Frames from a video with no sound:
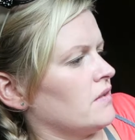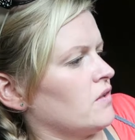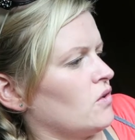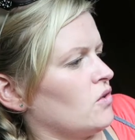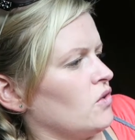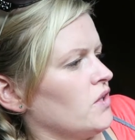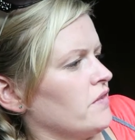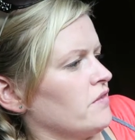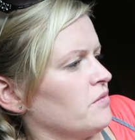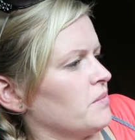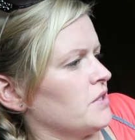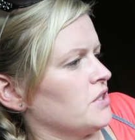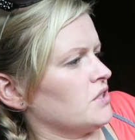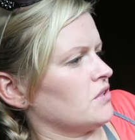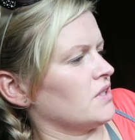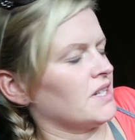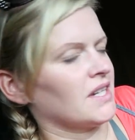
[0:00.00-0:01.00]
I've got all the
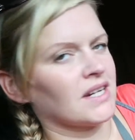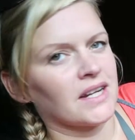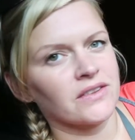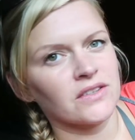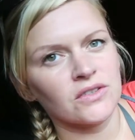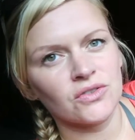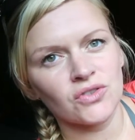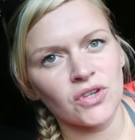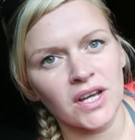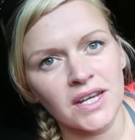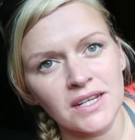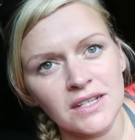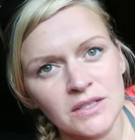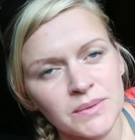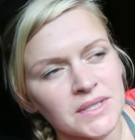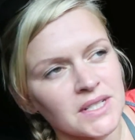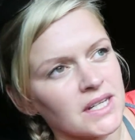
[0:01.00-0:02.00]
information on here, like the
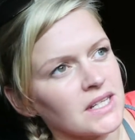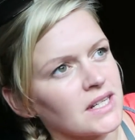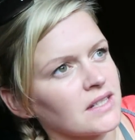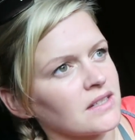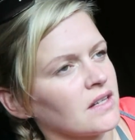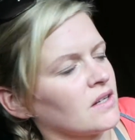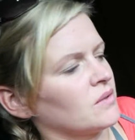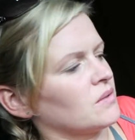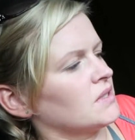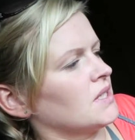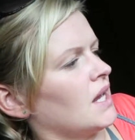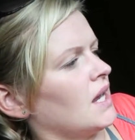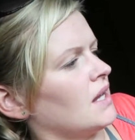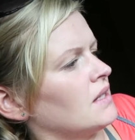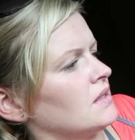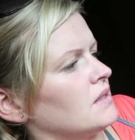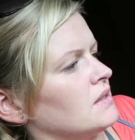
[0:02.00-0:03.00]
trains we're taking, the
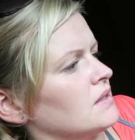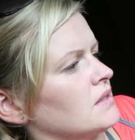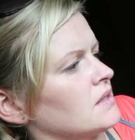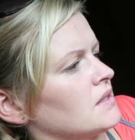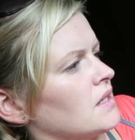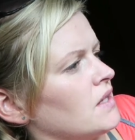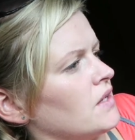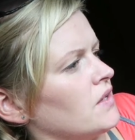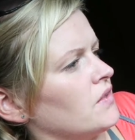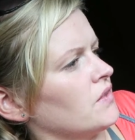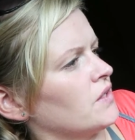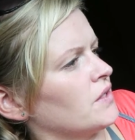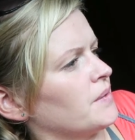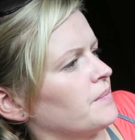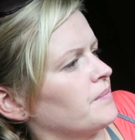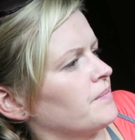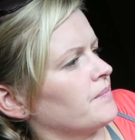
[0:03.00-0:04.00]
hotels,
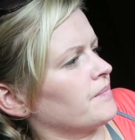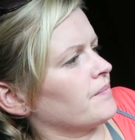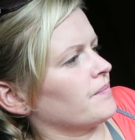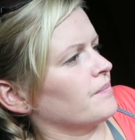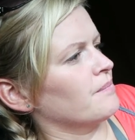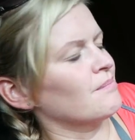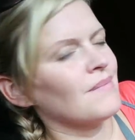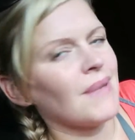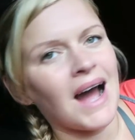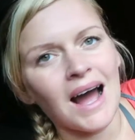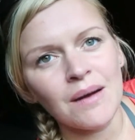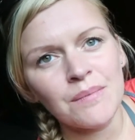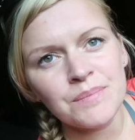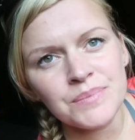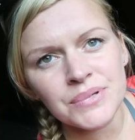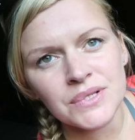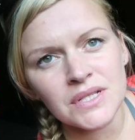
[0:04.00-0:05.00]
the
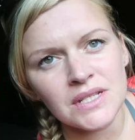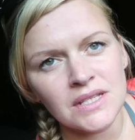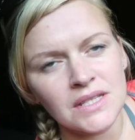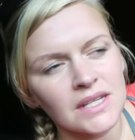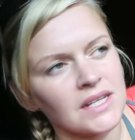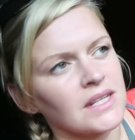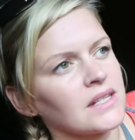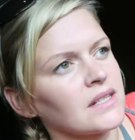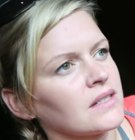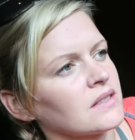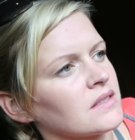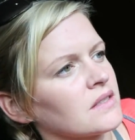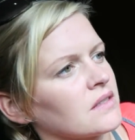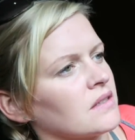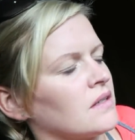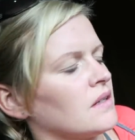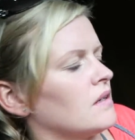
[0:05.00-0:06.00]
maps and things,
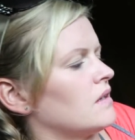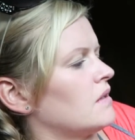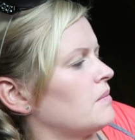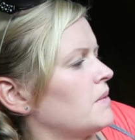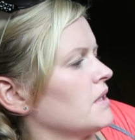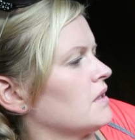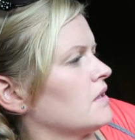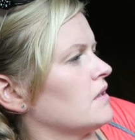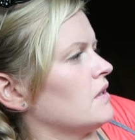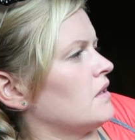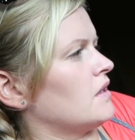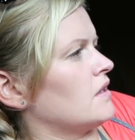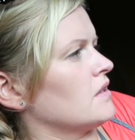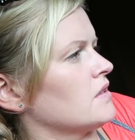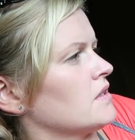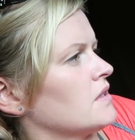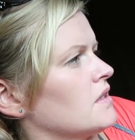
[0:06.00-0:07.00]
and oh my
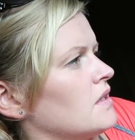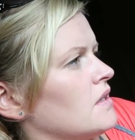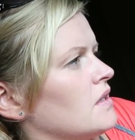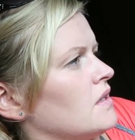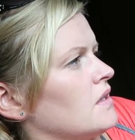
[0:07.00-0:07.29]
god